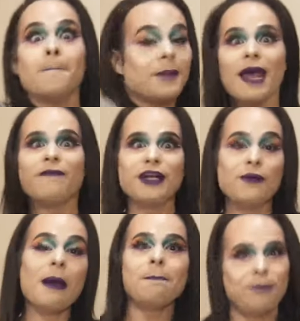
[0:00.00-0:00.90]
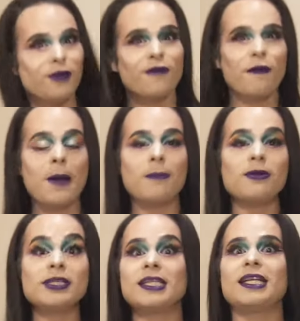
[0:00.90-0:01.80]
Bienvenue, my beautiful
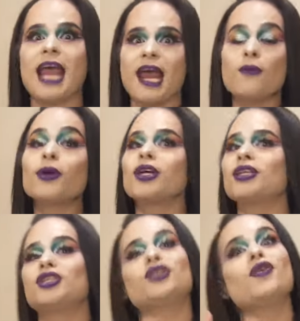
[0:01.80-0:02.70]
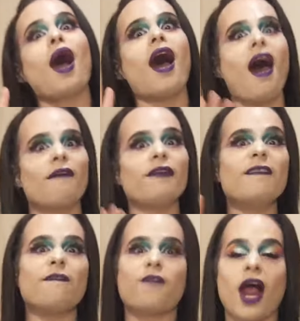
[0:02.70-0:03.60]
bubbles. Today we're going to do
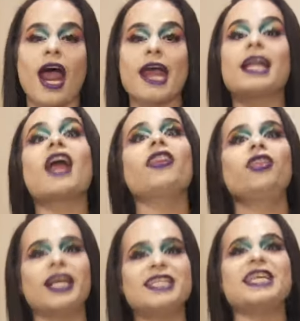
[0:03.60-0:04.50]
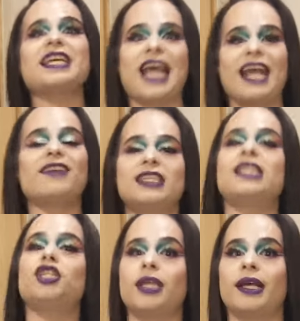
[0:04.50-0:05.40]
oven-fried, authentic
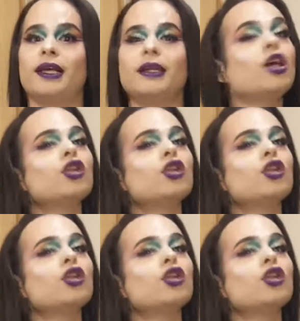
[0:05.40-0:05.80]
KFC chicken.